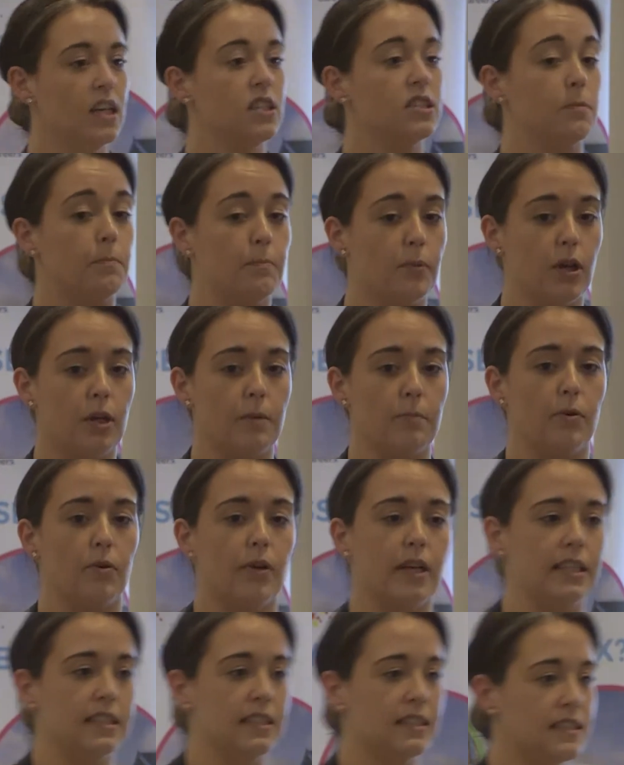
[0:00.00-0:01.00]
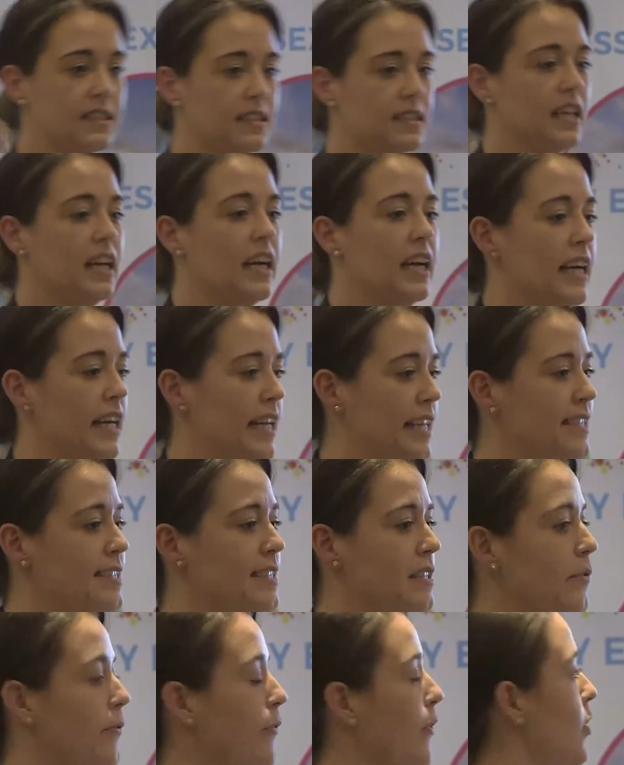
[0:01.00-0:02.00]
So bullet points,
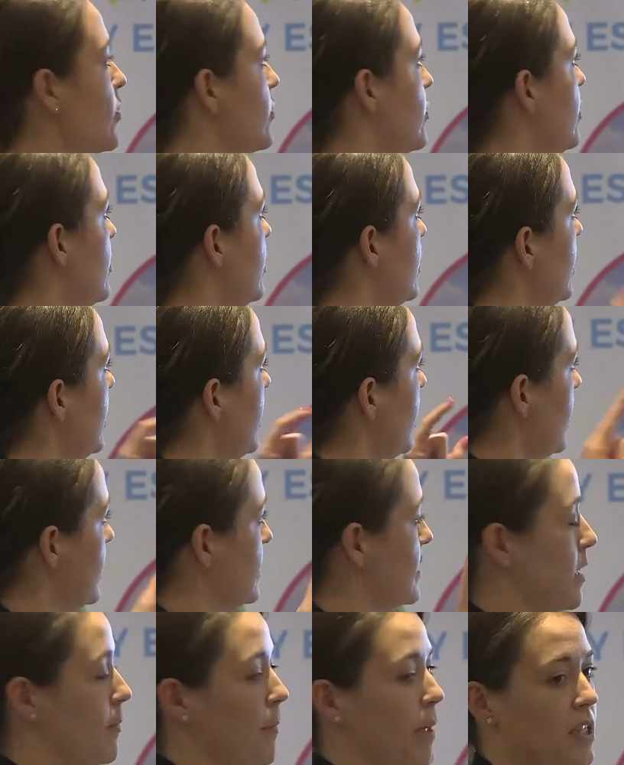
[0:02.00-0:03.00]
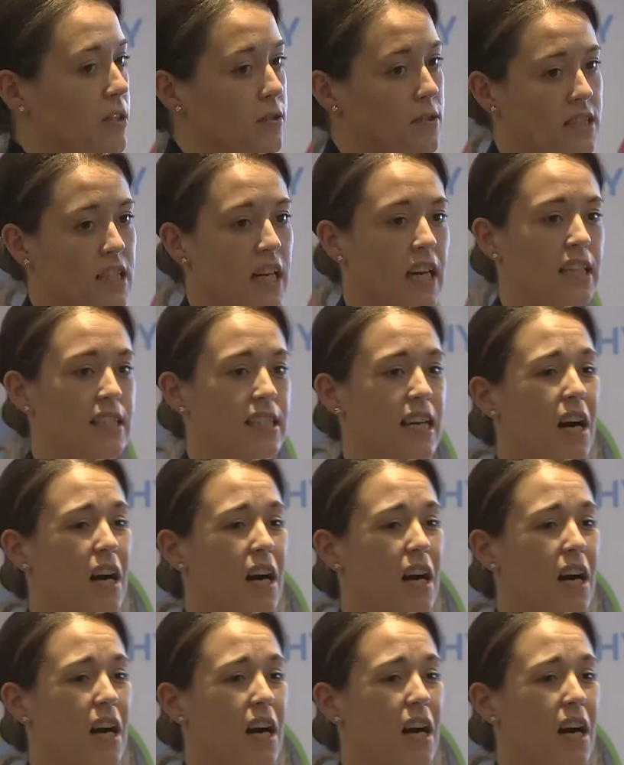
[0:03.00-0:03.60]
easy font, it's going to make you stand